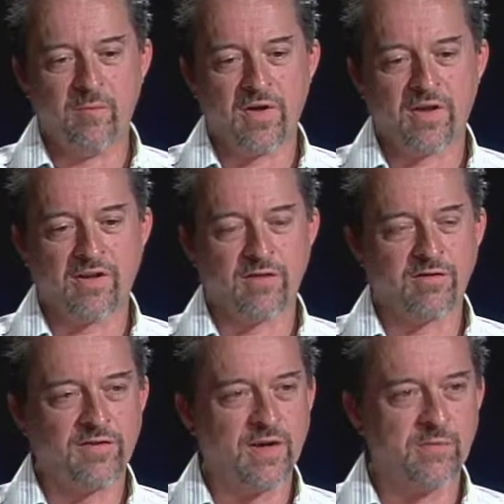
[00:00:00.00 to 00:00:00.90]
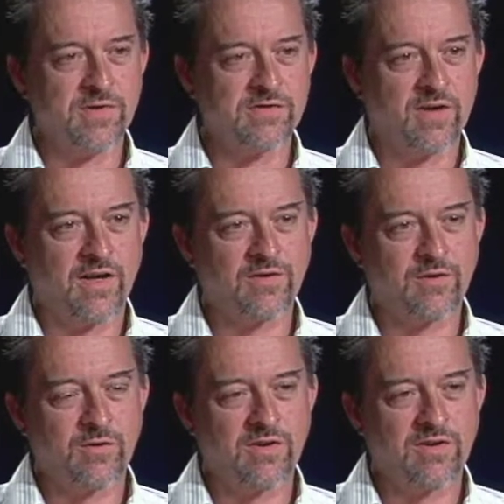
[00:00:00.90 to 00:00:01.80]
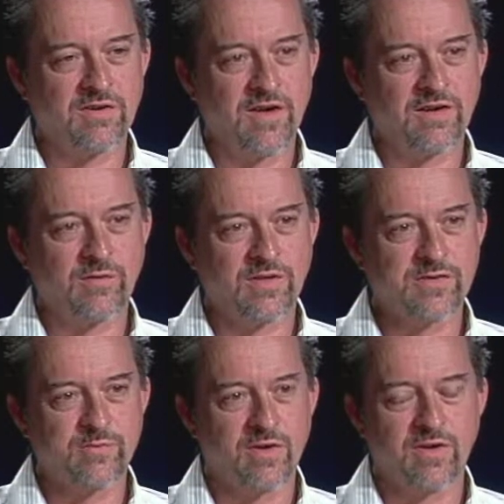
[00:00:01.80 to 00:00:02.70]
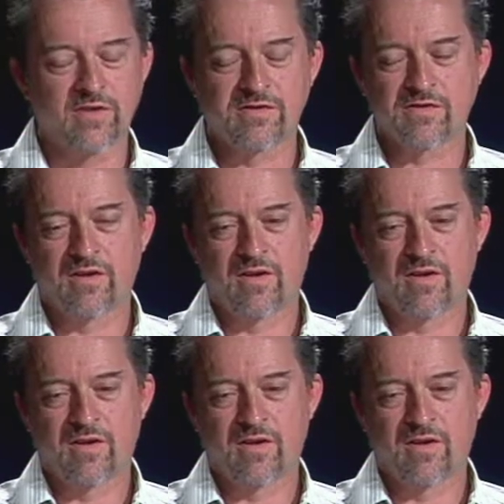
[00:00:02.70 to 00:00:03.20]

many other families got to experience.